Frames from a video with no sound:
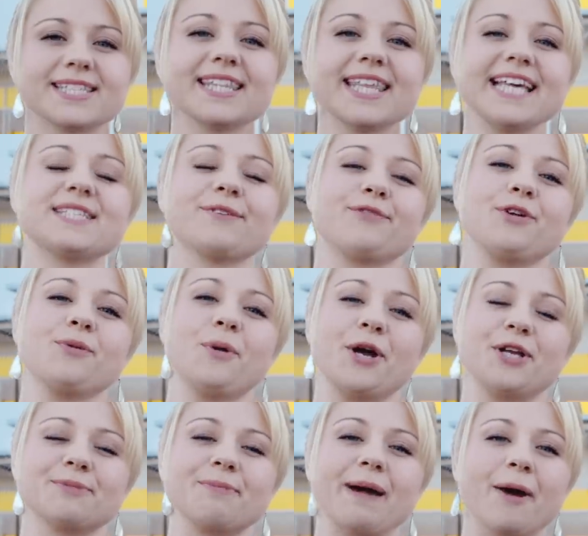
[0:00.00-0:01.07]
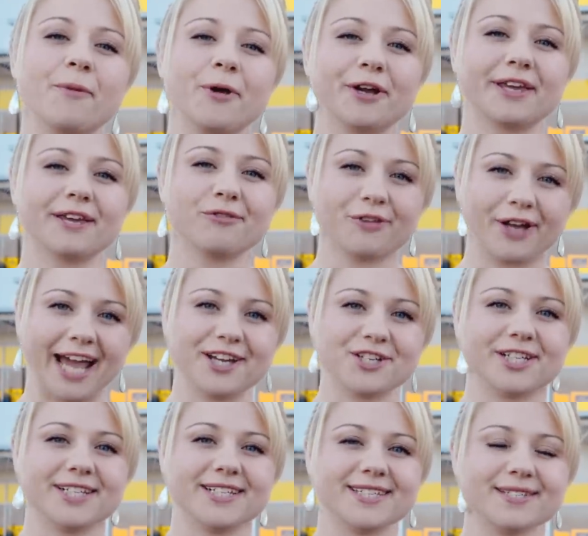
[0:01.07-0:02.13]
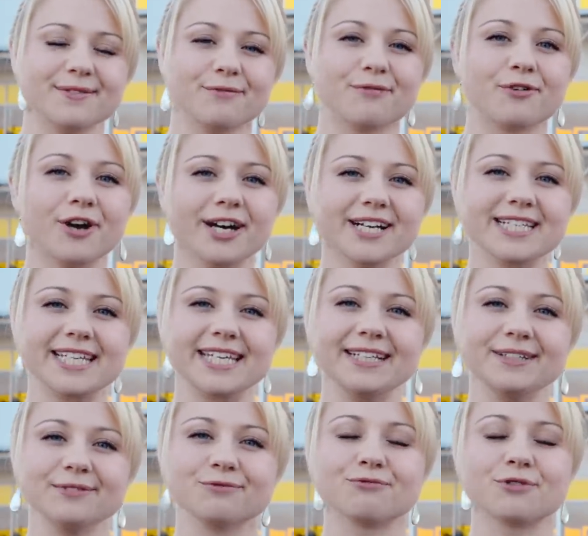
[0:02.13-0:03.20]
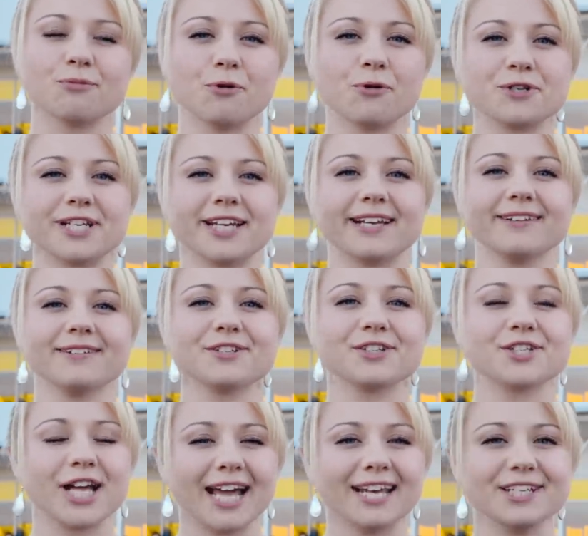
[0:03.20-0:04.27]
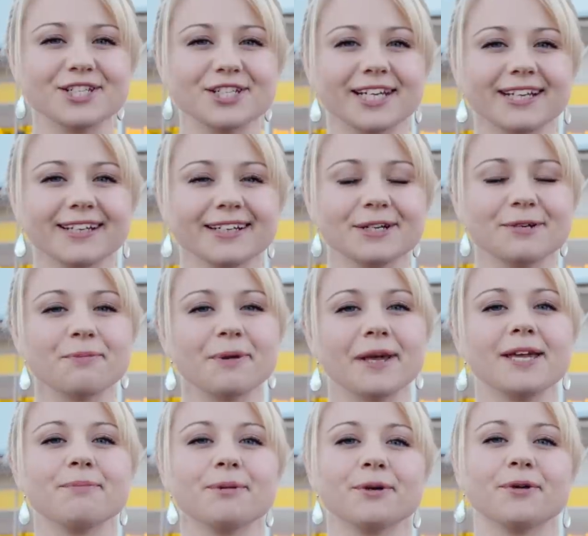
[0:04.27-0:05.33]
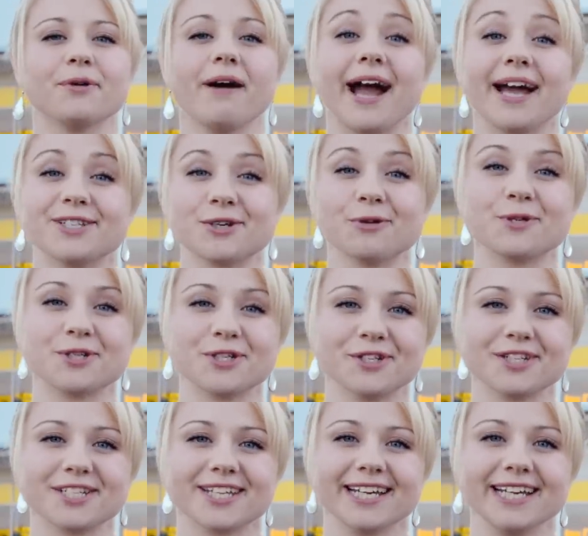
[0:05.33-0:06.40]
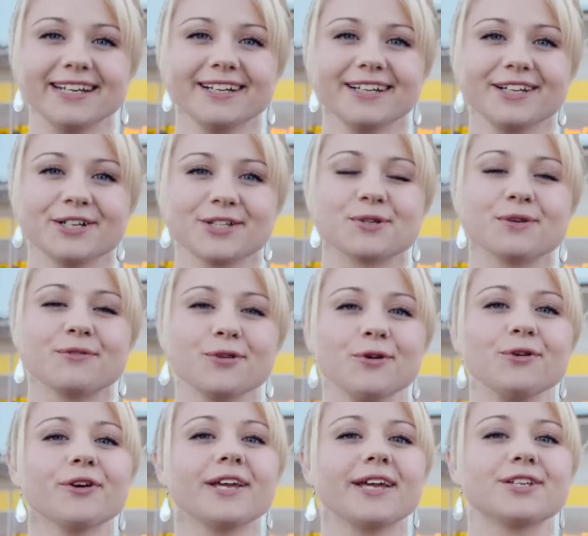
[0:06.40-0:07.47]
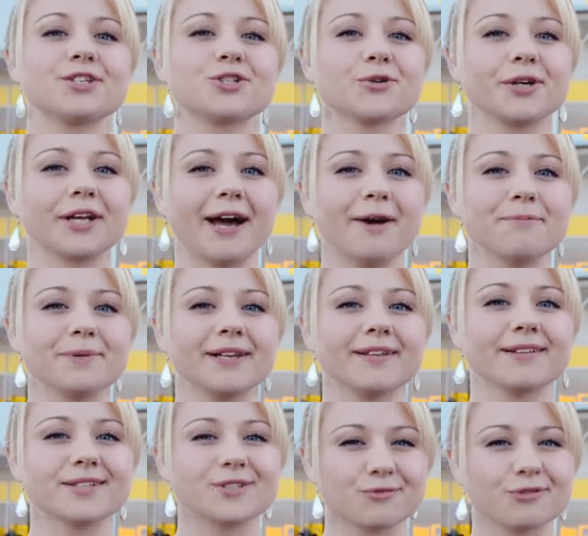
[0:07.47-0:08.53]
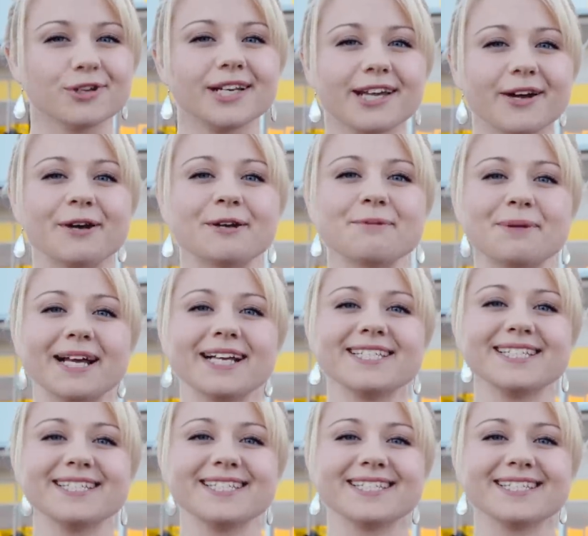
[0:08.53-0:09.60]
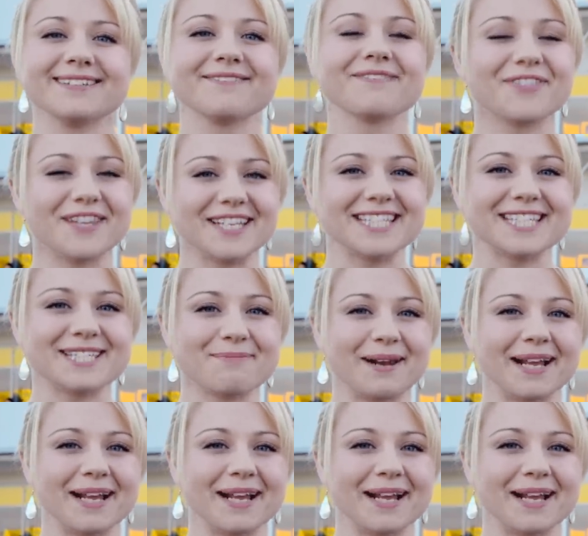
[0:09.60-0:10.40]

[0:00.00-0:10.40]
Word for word: So there's a few words about working for Cashies. Variety, rewarding, challenging, people and opportunity. So if you're looking to join a company that's really going places, this is the